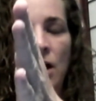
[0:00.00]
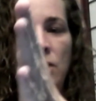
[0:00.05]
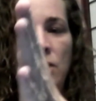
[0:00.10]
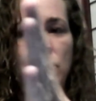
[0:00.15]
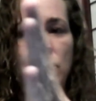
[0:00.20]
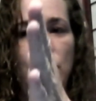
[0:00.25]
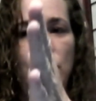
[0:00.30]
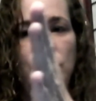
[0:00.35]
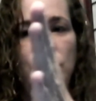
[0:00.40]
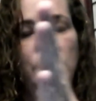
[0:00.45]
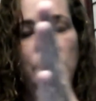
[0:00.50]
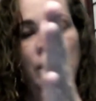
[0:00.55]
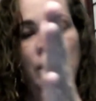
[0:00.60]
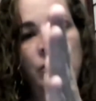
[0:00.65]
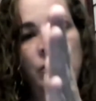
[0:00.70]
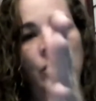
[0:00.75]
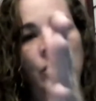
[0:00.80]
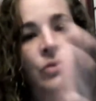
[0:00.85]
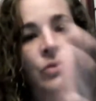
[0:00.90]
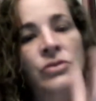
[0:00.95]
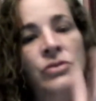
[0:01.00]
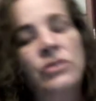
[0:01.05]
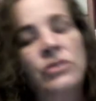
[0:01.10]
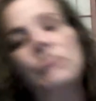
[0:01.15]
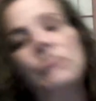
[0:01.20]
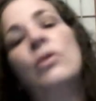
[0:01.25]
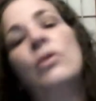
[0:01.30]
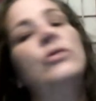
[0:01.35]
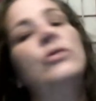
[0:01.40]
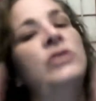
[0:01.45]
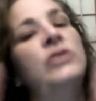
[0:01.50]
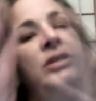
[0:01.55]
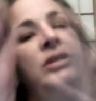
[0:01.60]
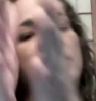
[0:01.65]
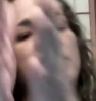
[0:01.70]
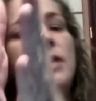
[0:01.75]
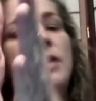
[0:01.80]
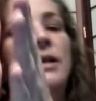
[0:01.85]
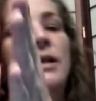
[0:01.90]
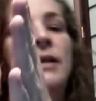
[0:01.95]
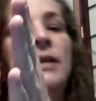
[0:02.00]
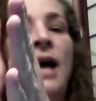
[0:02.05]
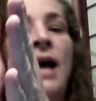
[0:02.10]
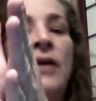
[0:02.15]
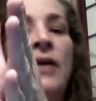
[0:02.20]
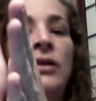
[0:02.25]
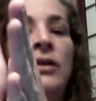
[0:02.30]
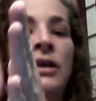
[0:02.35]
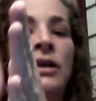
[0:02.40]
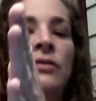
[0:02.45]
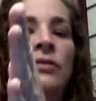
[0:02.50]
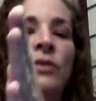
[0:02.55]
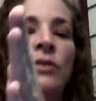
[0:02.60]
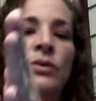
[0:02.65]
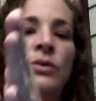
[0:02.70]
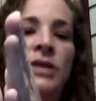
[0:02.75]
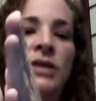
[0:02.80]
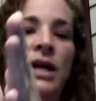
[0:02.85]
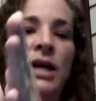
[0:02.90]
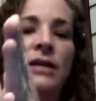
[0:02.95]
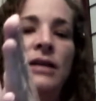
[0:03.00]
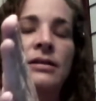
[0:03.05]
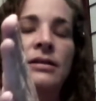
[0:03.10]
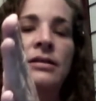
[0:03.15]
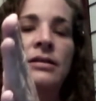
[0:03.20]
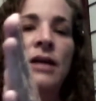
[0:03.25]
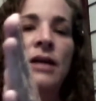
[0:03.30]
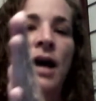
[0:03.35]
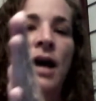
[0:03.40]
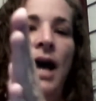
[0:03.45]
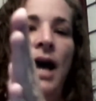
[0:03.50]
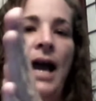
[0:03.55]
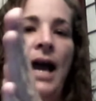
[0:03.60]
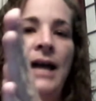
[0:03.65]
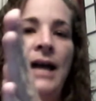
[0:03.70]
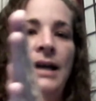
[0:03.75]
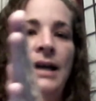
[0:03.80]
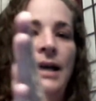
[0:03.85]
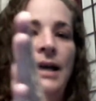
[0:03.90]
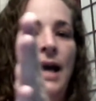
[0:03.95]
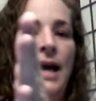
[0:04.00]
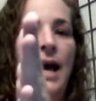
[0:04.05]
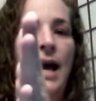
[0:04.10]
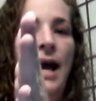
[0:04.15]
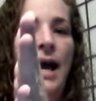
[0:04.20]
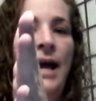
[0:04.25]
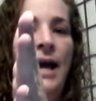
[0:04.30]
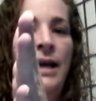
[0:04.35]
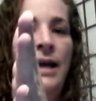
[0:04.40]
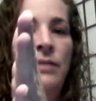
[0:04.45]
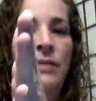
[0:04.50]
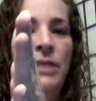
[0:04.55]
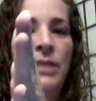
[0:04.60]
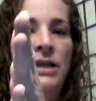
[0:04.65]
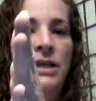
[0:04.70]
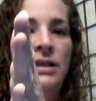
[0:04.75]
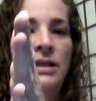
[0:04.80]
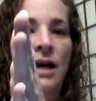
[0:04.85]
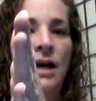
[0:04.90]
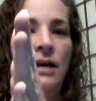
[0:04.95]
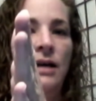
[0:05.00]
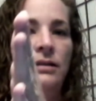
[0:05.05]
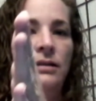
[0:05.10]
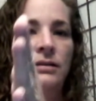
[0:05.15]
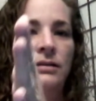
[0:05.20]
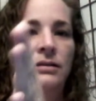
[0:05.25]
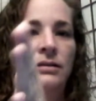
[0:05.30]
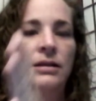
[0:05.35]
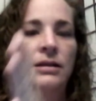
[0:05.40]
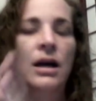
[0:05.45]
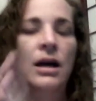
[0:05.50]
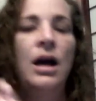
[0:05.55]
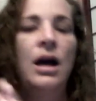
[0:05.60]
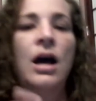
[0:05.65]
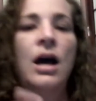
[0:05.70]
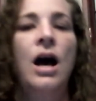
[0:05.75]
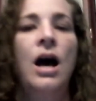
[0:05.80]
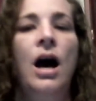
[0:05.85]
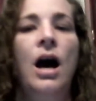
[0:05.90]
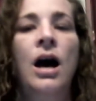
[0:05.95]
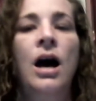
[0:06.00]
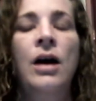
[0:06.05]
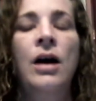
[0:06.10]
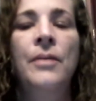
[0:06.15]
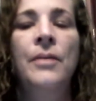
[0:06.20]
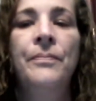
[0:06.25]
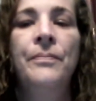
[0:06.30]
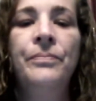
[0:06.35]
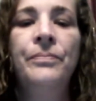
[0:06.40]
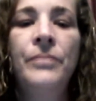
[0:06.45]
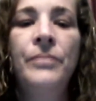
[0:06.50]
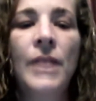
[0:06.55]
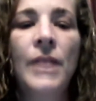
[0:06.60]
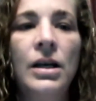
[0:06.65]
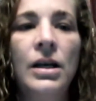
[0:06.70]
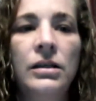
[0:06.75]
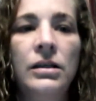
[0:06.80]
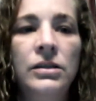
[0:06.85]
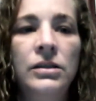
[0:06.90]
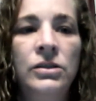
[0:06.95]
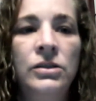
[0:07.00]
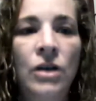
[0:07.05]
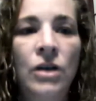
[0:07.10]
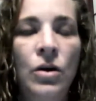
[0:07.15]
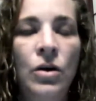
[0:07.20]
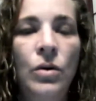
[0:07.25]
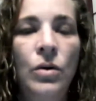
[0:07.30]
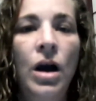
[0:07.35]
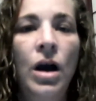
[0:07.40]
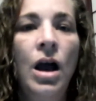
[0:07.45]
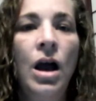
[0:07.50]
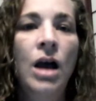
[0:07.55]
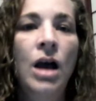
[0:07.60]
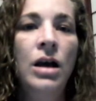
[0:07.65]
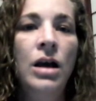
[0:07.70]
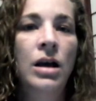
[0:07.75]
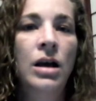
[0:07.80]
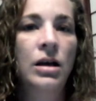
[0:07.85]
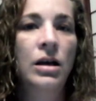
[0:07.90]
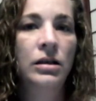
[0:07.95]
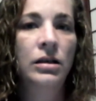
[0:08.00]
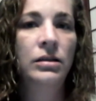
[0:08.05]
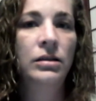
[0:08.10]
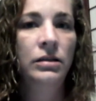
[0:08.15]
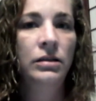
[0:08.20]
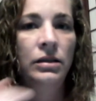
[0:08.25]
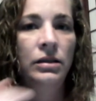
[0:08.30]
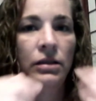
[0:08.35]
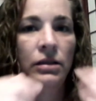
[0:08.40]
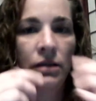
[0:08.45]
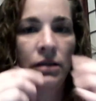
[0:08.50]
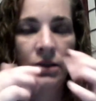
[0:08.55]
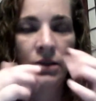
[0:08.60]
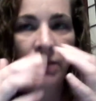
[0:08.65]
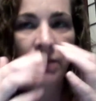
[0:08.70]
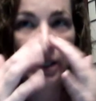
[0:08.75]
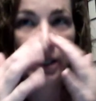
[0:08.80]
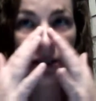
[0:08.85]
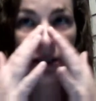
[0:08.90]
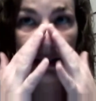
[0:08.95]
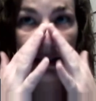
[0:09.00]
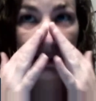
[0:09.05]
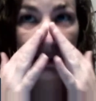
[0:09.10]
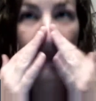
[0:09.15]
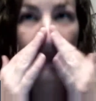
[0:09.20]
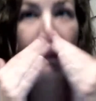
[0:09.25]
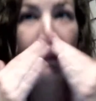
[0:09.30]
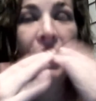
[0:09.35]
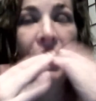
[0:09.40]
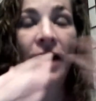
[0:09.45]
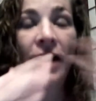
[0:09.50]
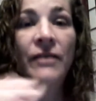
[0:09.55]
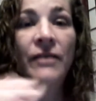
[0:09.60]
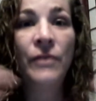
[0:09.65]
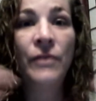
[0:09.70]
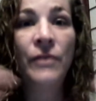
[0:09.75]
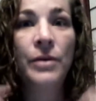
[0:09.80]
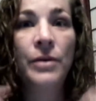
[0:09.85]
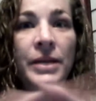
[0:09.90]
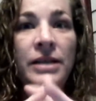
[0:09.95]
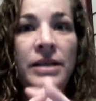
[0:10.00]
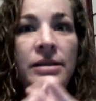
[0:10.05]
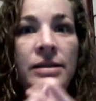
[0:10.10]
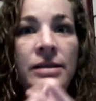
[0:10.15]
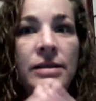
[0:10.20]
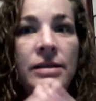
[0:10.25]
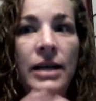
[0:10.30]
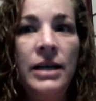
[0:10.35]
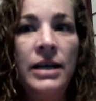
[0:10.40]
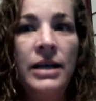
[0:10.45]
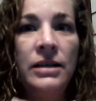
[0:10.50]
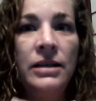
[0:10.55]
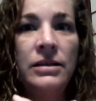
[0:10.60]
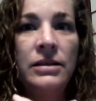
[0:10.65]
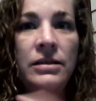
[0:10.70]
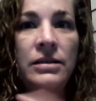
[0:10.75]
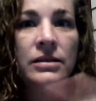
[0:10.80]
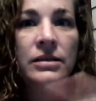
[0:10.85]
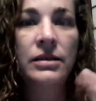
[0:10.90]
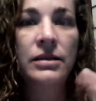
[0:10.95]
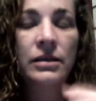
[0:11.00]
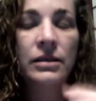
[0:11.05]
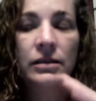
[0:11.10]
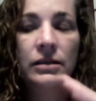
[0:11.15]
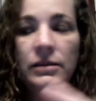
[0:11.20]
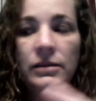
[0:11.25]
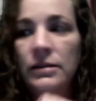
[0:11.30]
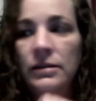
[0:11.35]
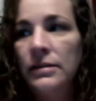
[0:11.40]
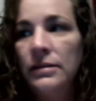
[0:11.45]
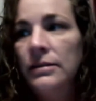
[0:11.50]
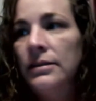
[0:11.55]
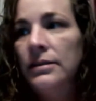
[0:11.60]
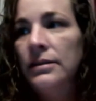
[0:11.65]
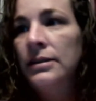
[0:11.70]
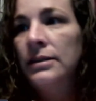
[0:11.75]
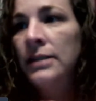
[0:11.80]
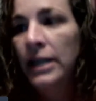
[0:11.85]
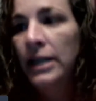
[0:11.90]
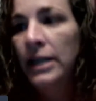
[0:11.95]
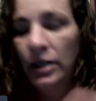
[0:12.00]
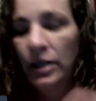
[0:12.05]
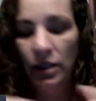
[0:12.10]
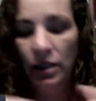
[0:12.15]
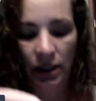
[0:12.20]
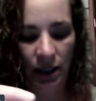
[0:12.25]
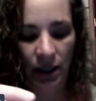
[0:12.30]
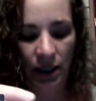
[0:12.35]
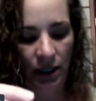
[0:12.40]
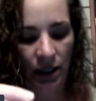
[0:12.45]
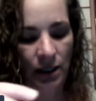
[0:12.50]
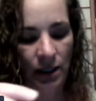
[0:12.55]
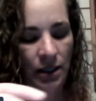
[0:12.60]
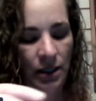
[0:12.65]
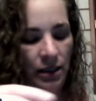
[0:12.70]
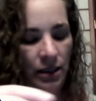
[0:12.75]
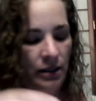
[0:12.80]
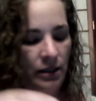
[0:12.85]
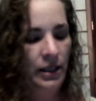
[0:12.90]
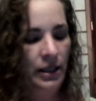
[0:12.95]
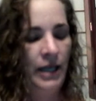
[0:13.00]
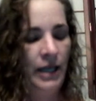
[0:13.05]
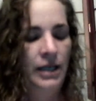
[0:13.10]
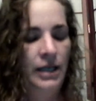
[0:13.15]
So it does those two motions. It laterally rotates and it abducts. So it piriformis is literally like,